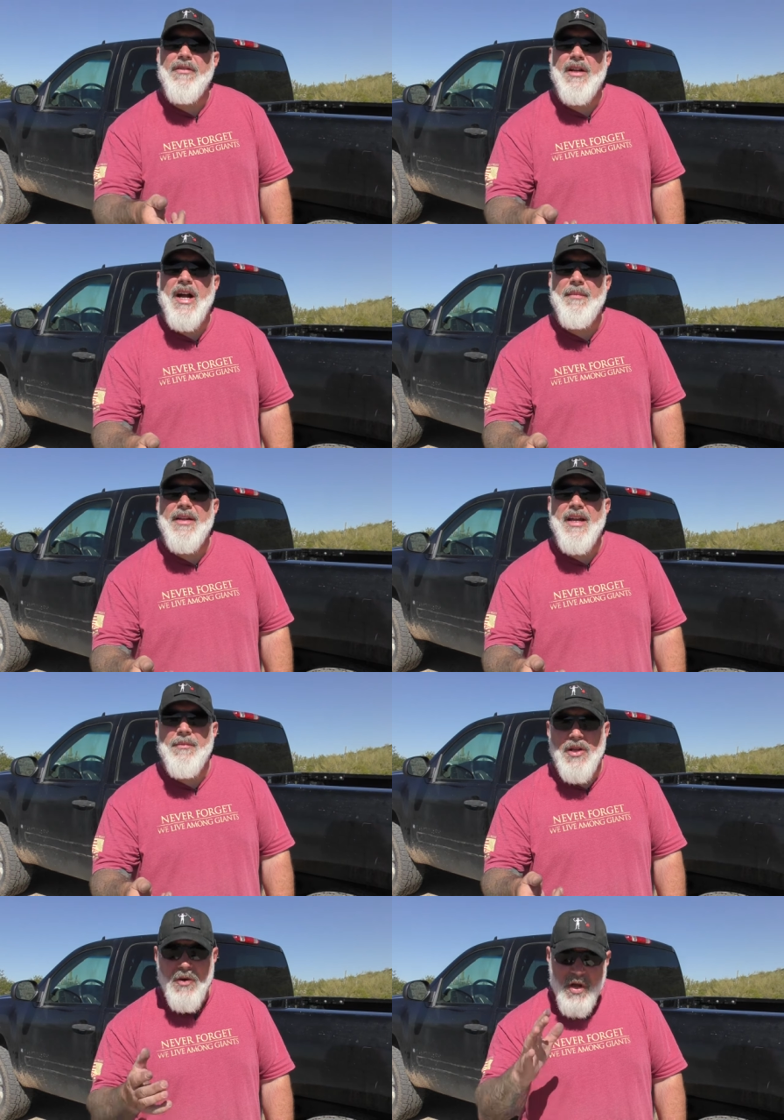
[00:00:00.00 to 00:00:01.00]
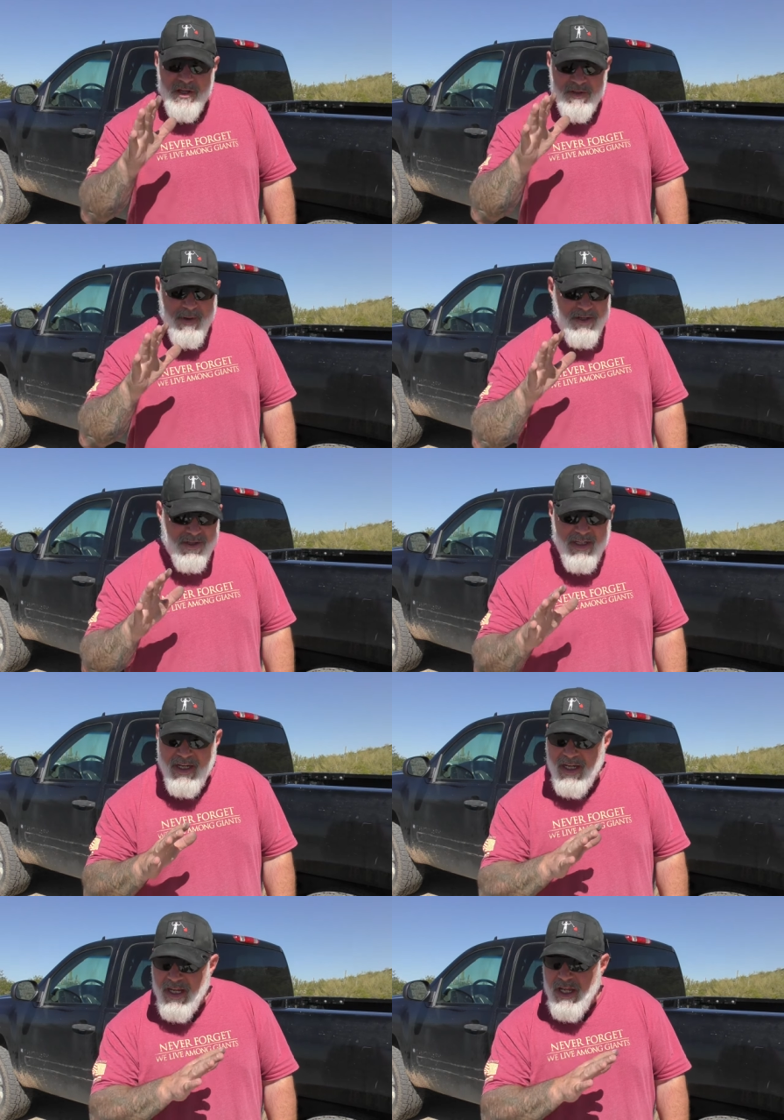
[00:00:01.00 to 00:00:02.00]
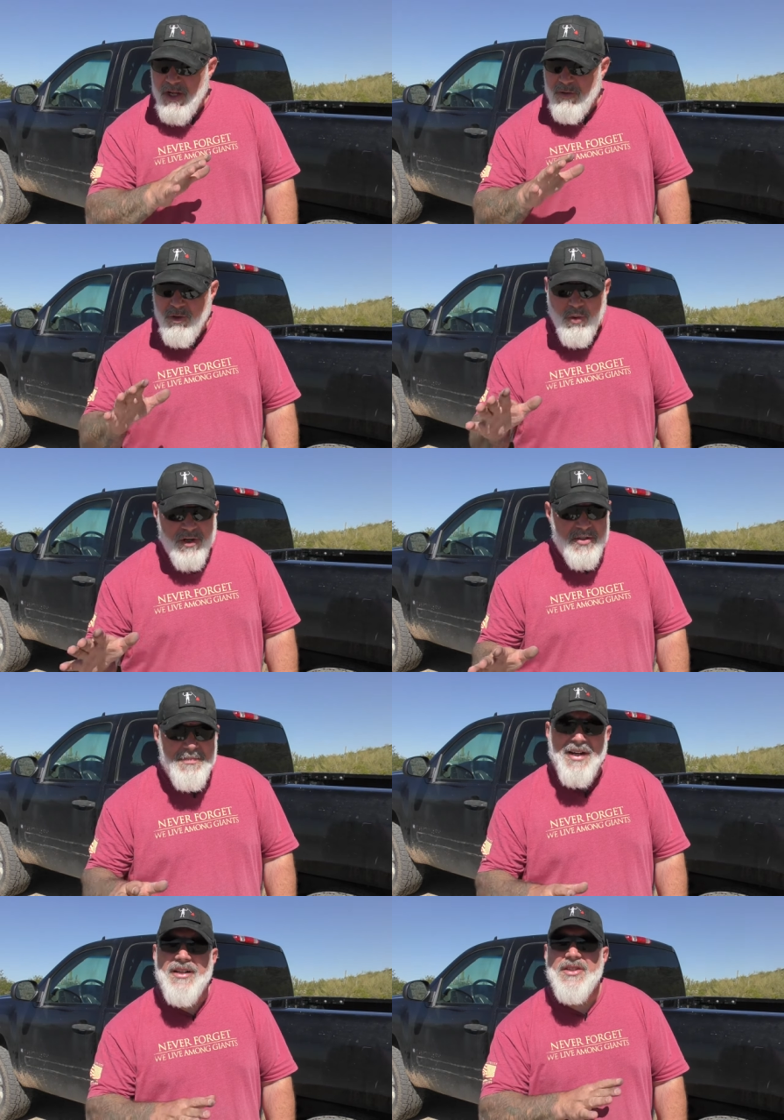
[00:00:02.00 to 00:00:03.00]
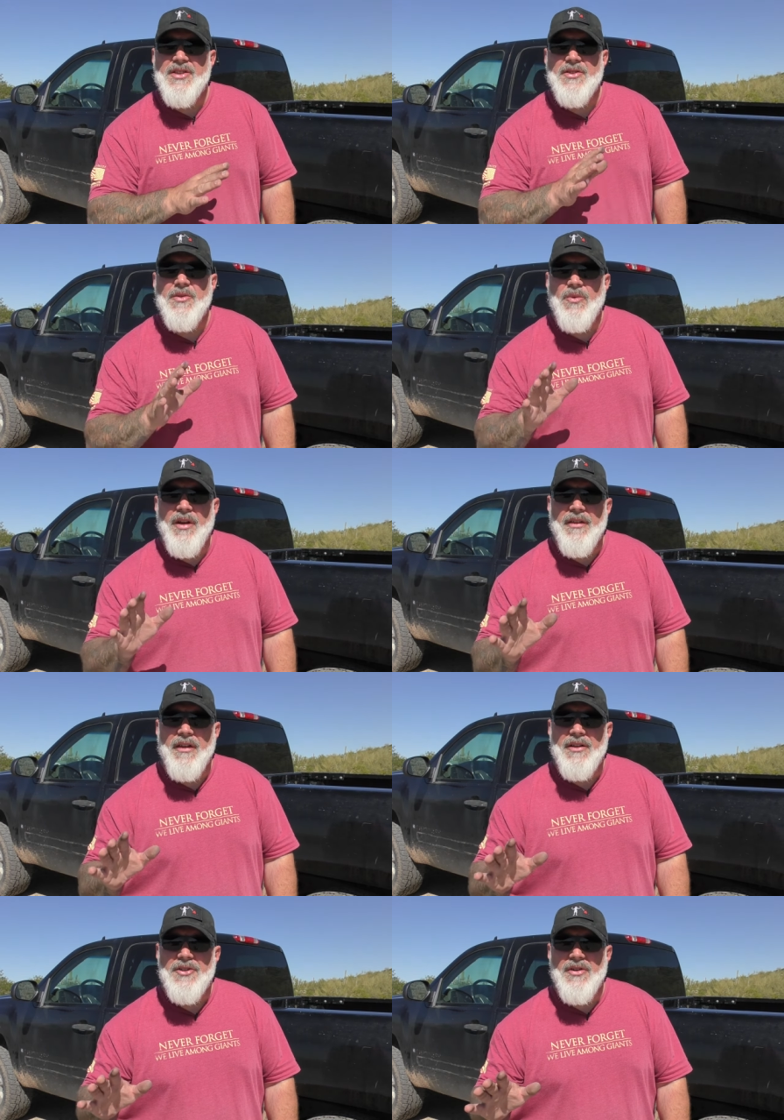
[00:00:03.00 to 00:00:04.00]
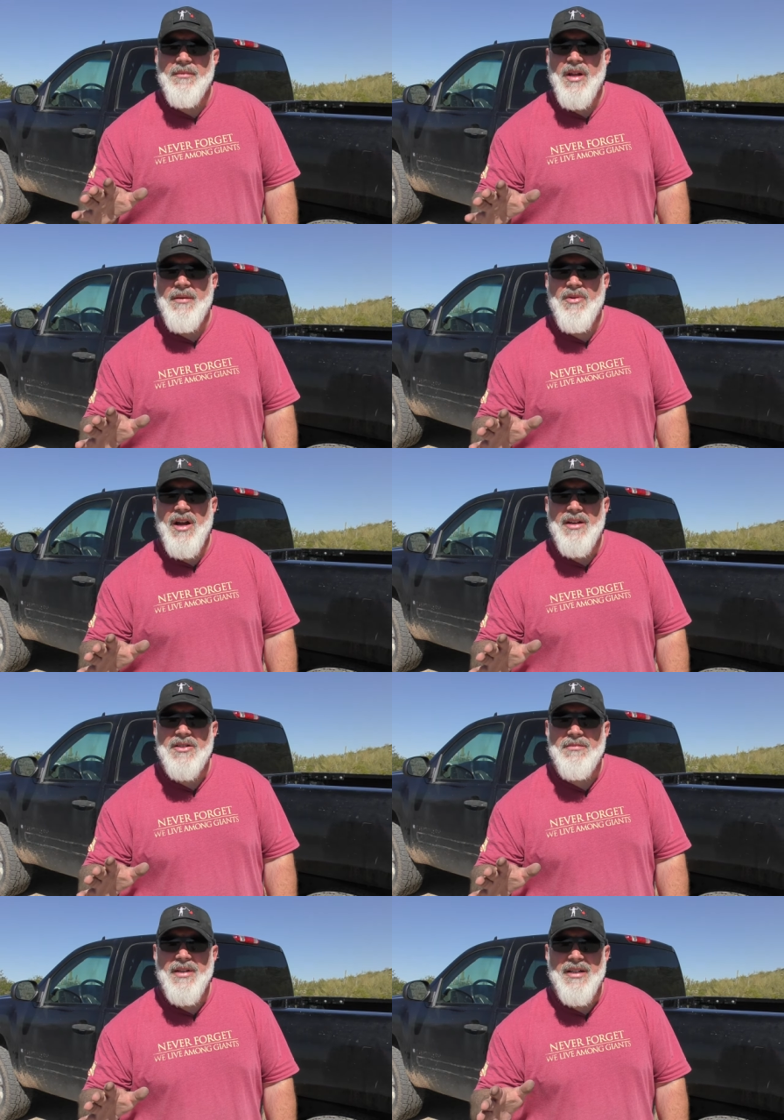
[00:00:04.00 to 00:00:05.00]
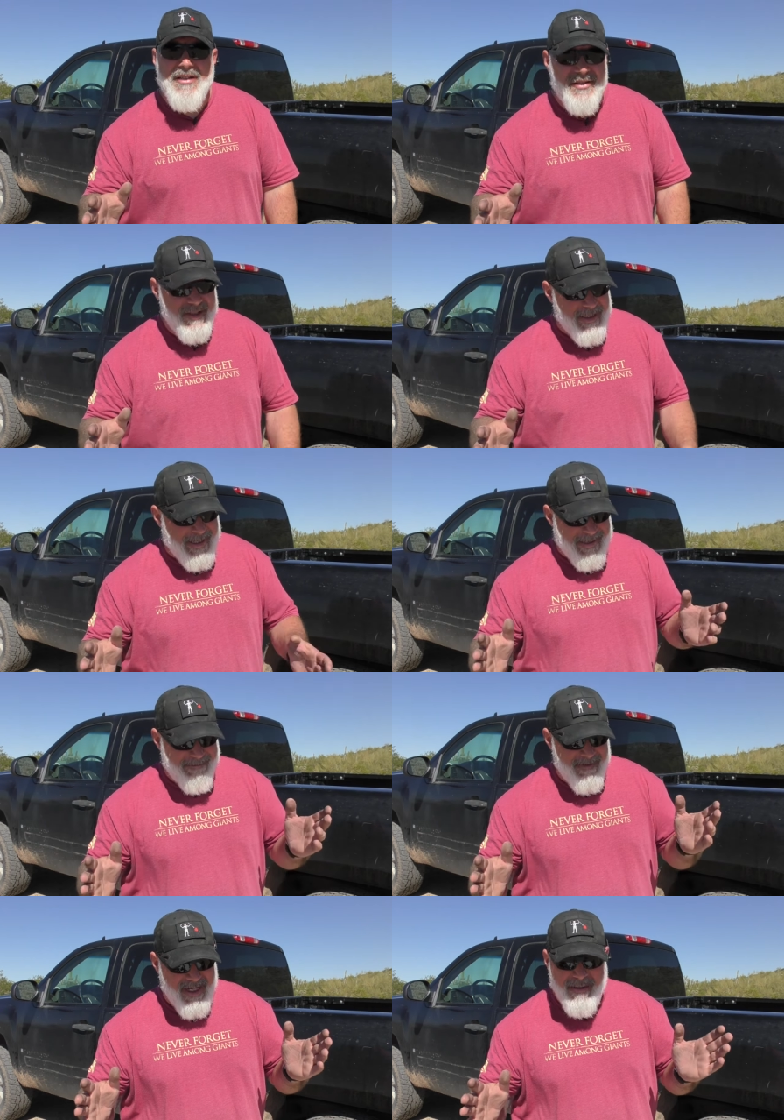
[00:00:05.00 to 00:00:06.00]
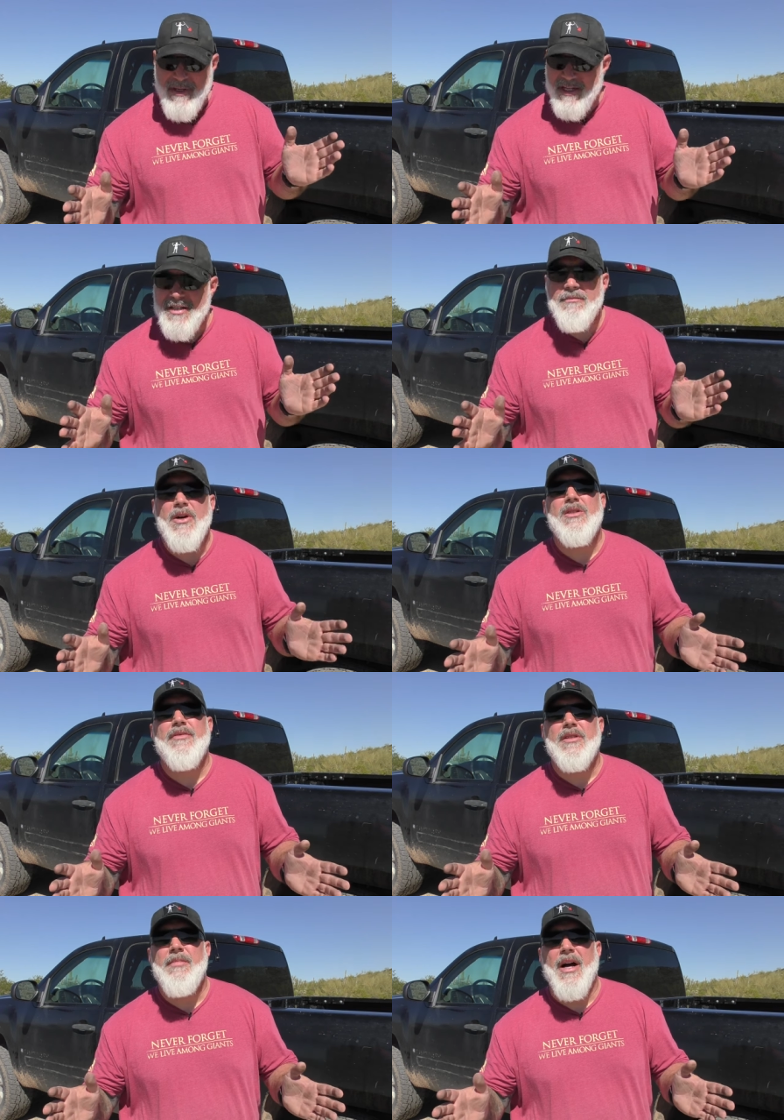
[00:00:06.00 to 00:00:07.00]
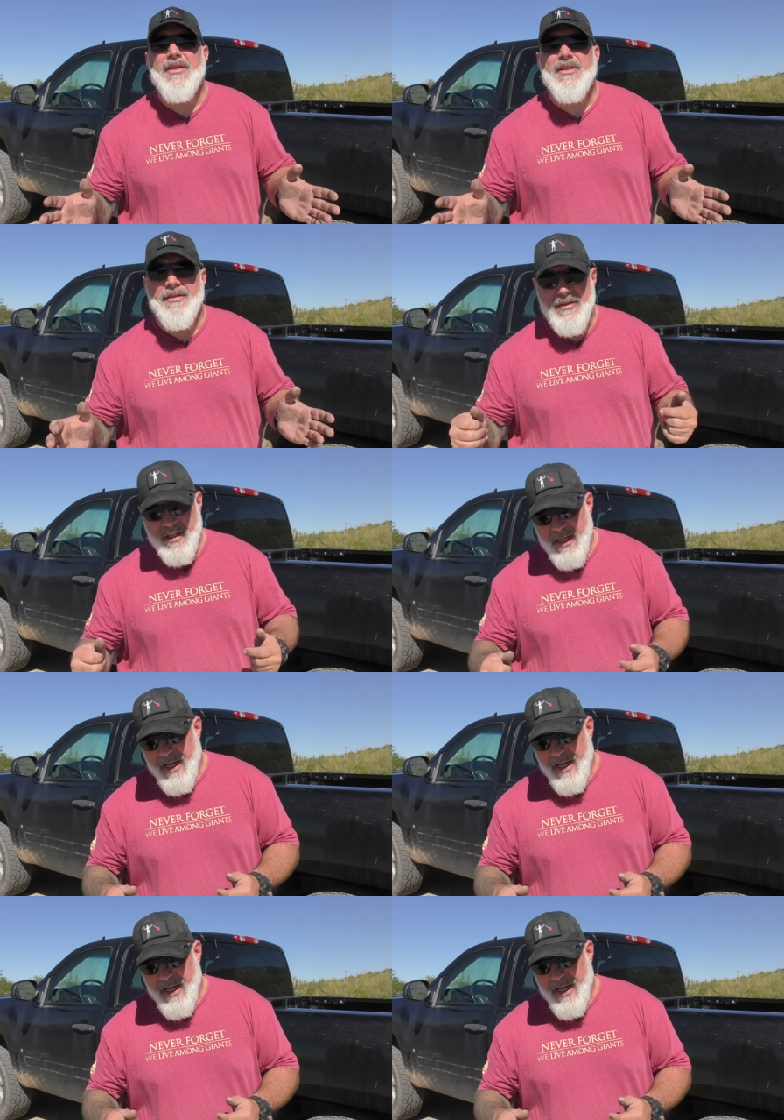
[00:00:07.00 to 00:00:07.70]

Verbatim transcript: Leave a comment down below, especially your experiences with Streamlight products, because I'm guessing most of it's positive.